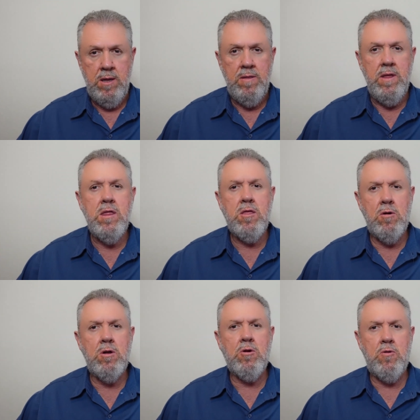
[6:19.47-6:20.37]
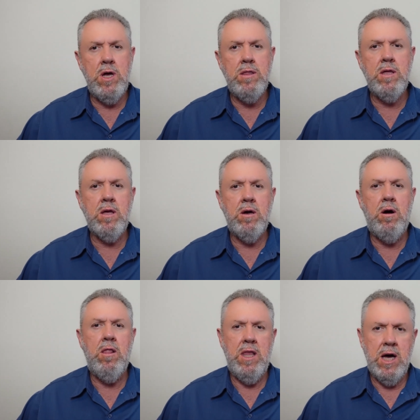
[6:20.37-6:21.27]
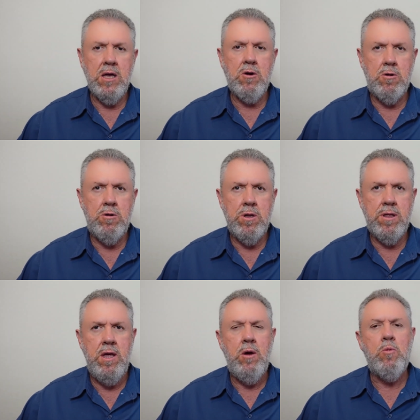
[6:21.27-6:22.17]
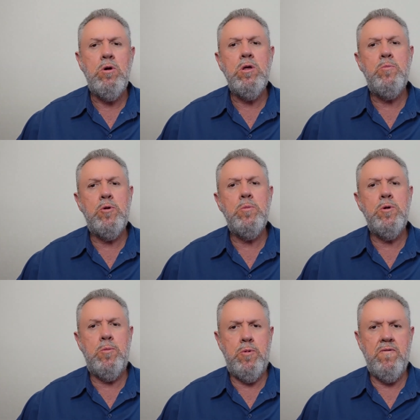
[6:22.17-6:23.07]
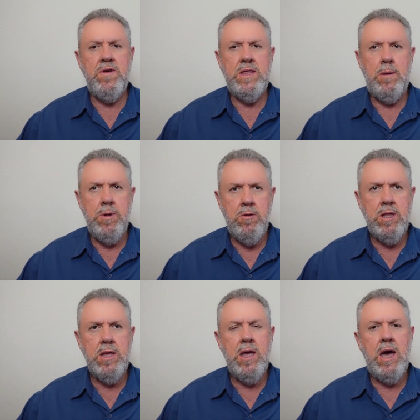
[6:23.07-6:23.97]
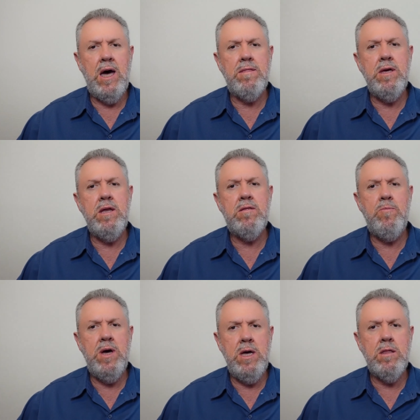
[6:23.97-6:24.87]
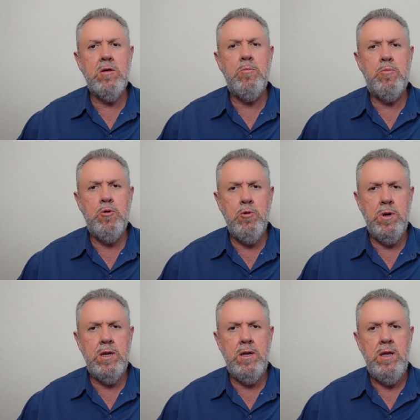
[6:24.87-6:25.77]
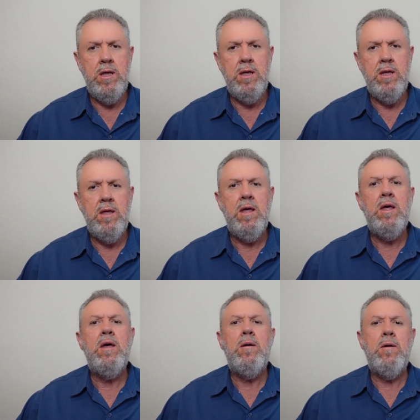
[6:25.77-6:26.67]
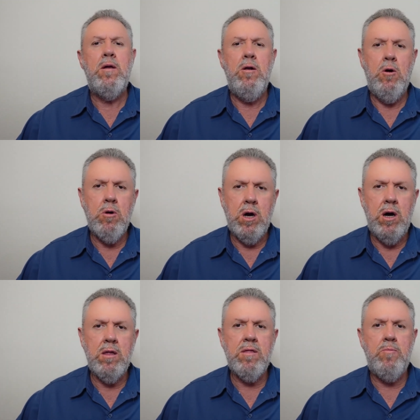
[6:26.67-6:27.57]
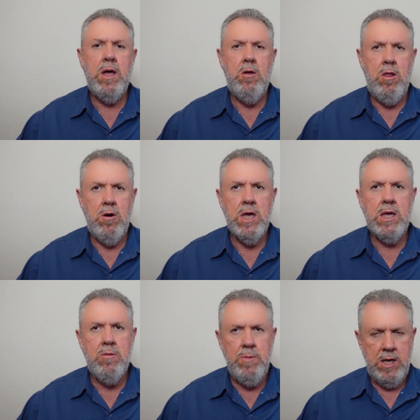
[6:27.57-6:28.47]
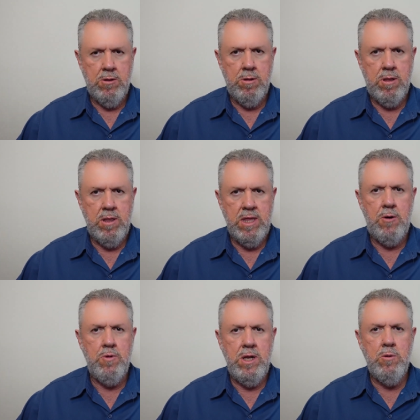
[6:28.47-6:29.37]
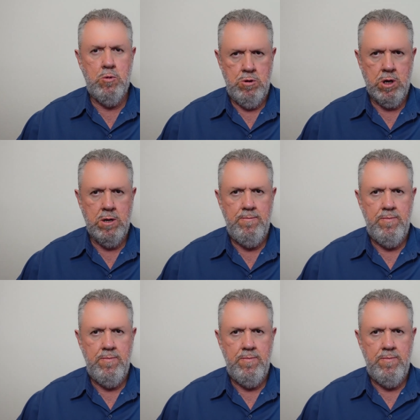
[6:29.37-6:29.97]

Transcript: This Total Grazing online course will improve your profitability as it is based on proven low-cost biological methods that really work.